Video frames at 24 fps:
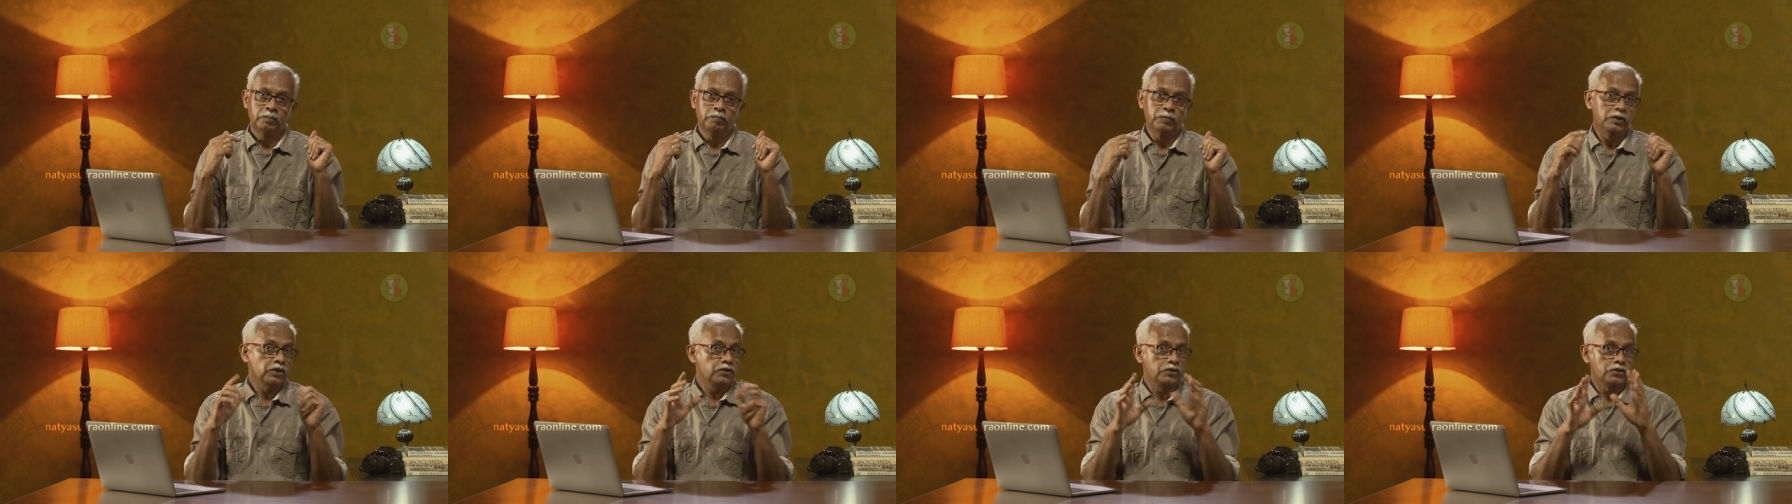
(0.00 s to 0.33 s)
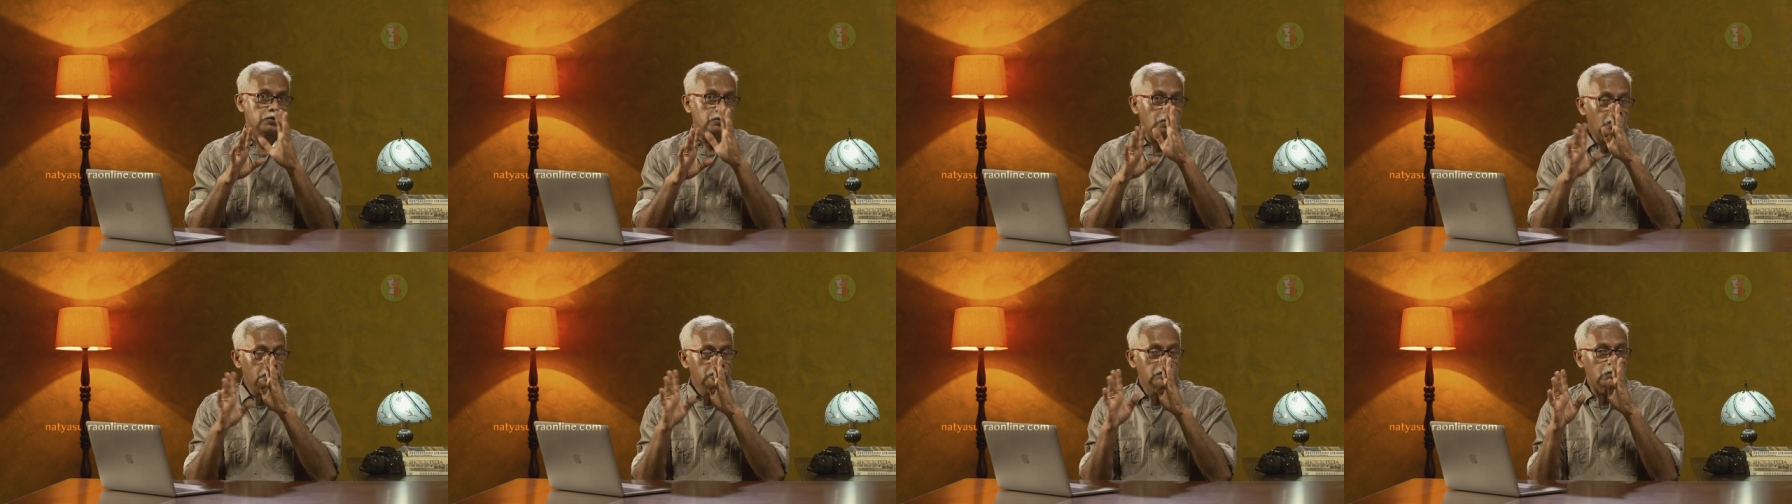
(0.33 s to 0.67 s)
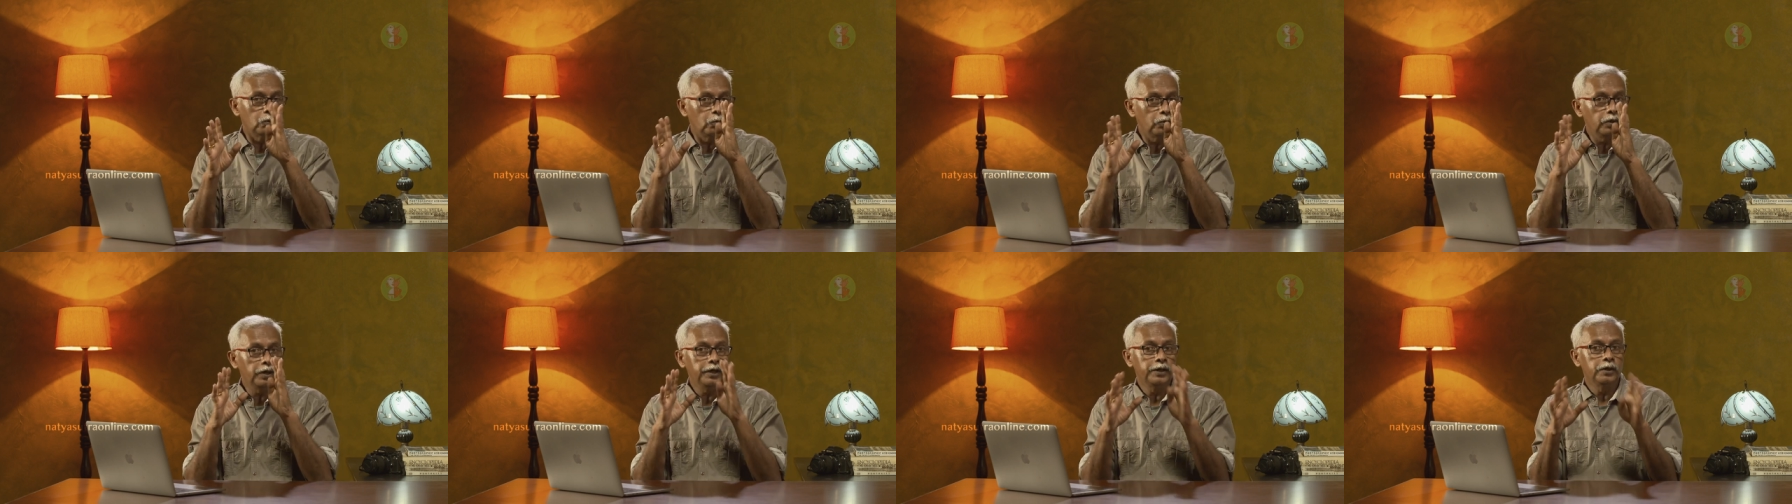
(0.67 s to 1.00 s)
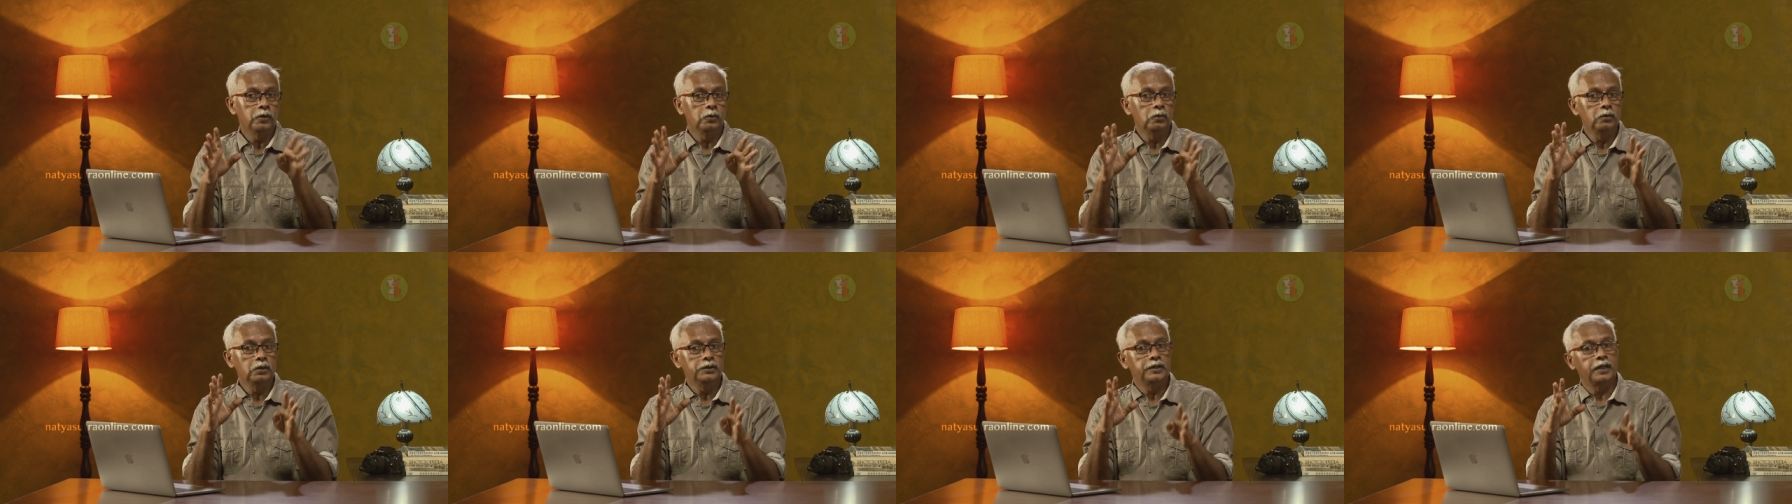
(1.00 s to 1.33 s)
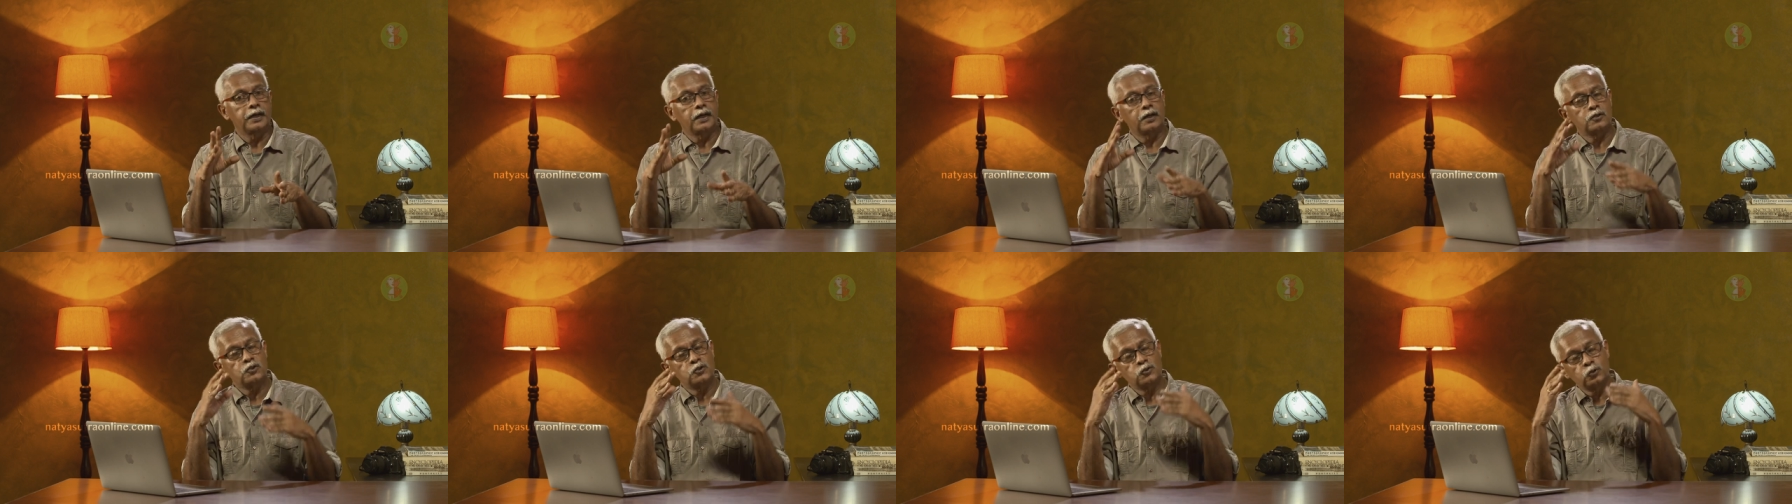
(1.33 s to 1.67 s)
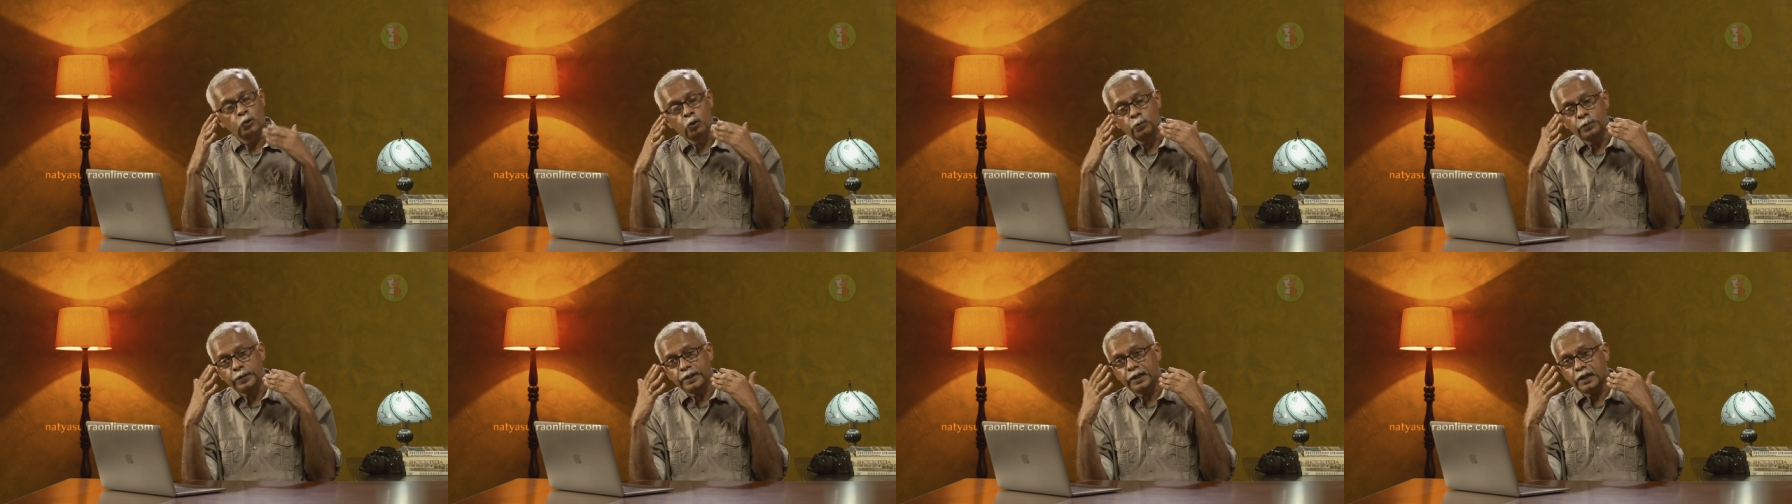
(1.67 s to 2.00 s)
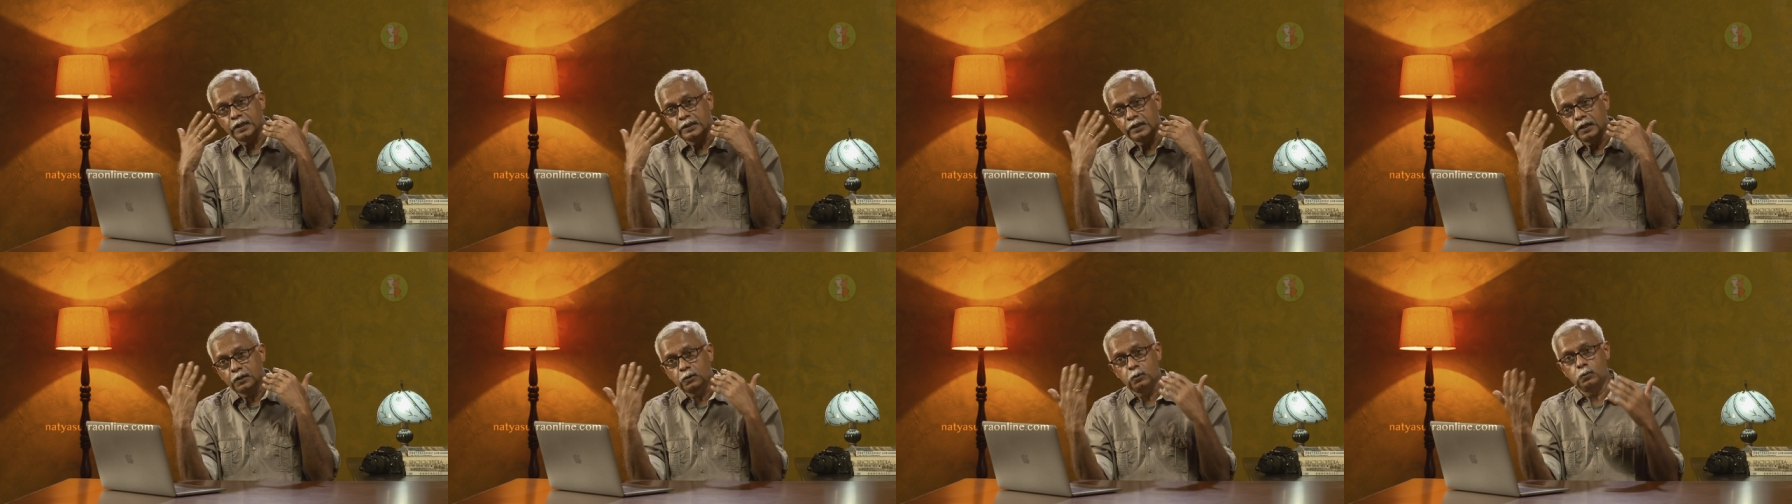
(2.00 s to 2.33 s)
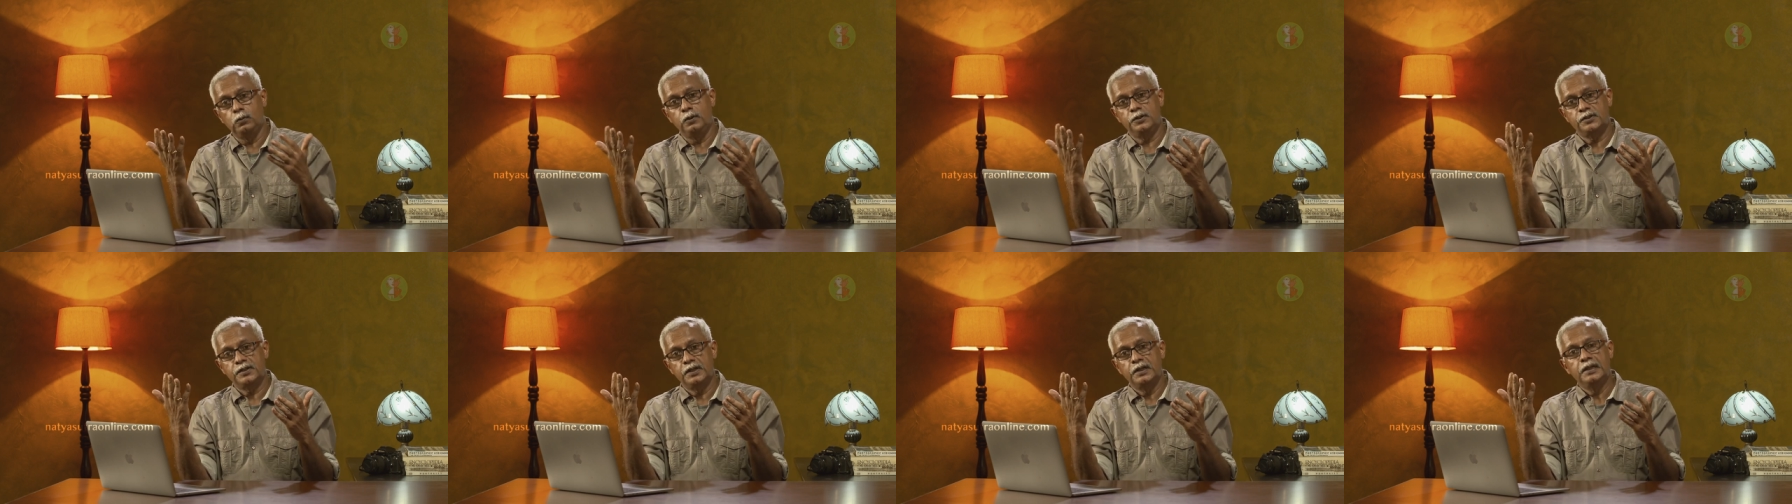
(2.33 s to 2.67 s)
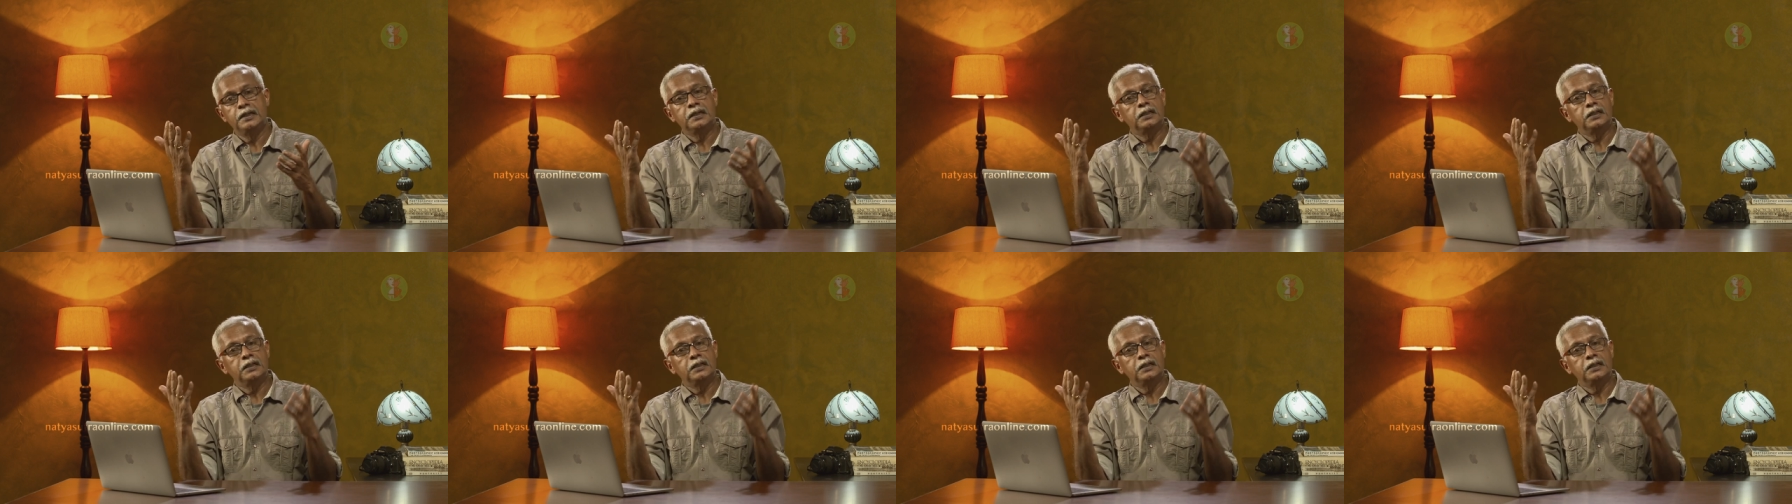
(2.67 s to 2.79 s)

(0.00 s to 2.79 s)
This is not the only rule. There are so many other rules.